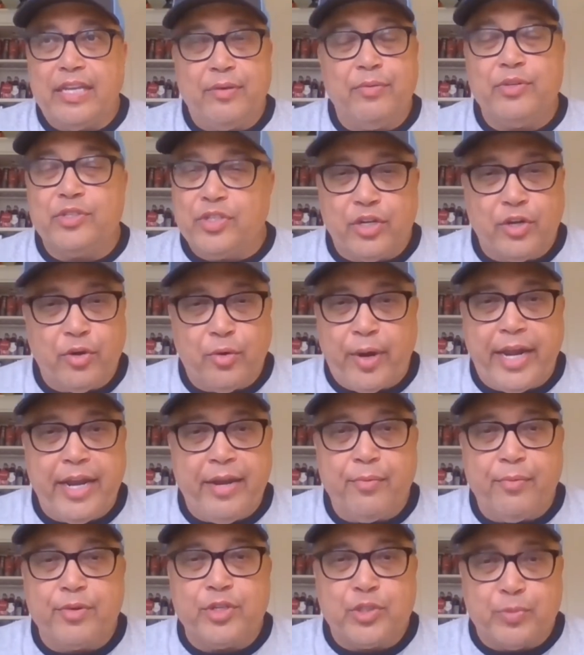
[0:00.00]
It was a
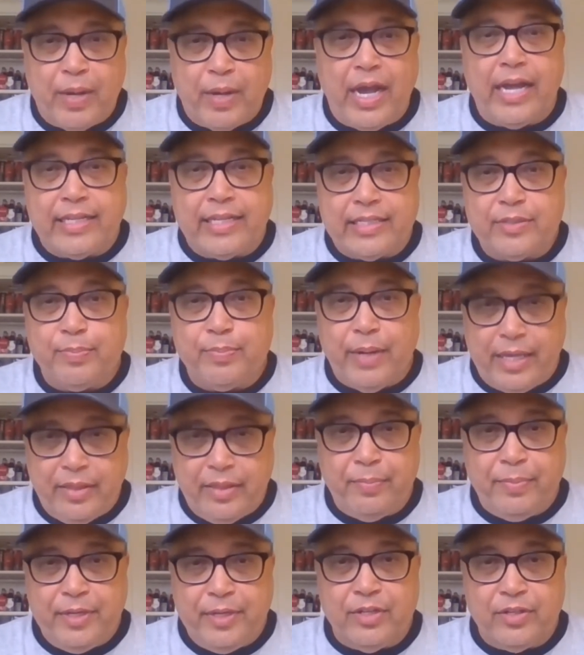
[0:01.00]
great response by
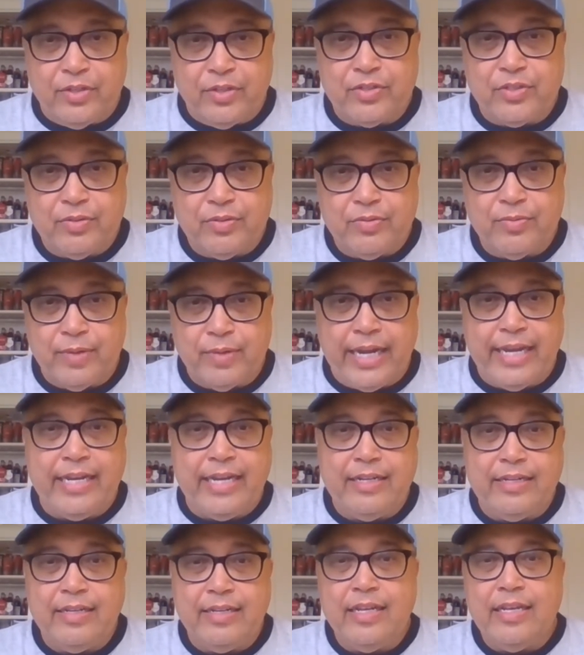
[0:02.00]
the Bills.
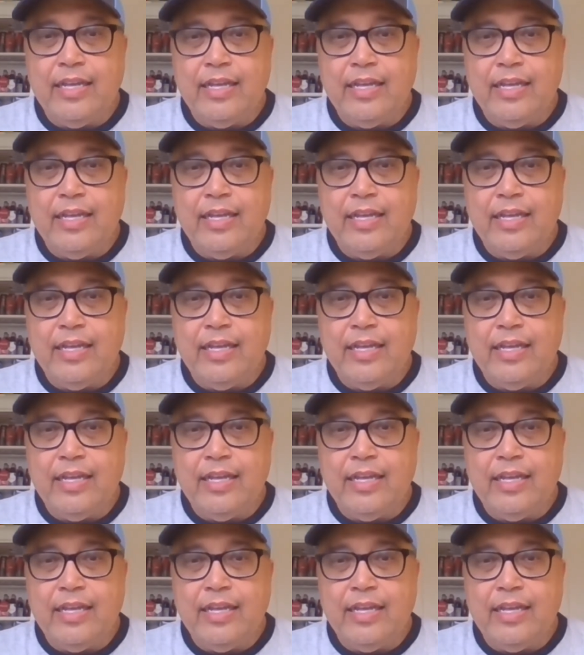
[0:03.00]
Right.